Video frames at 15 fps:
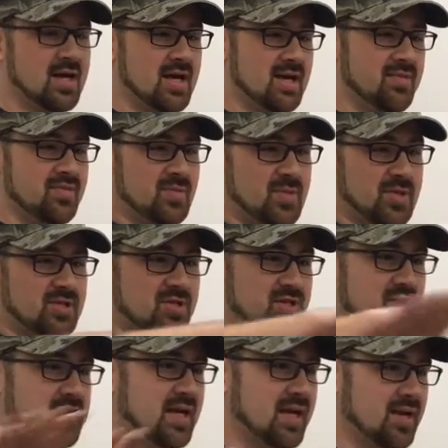And if you picture
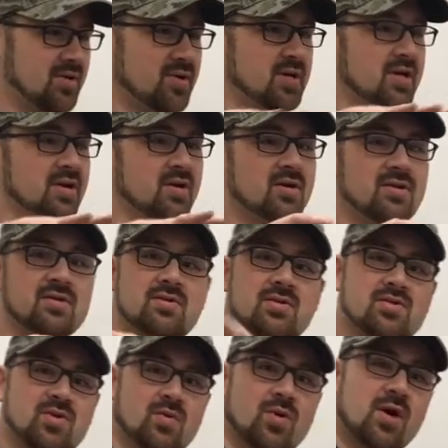the lake out here,
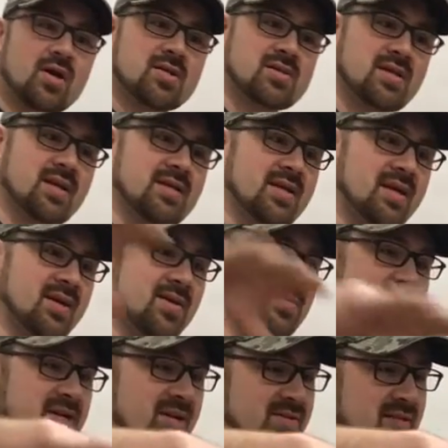there's a rock slide that
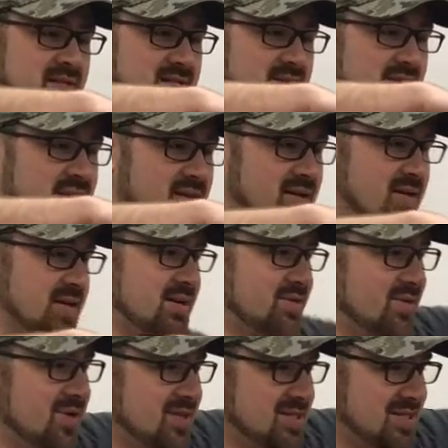comes down this side and a
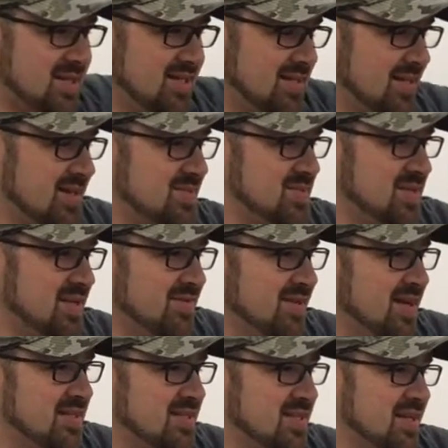rock slide that comes down
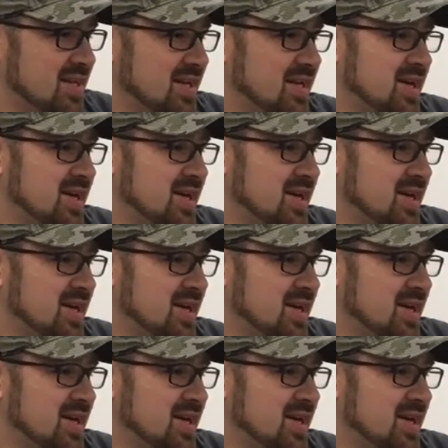that side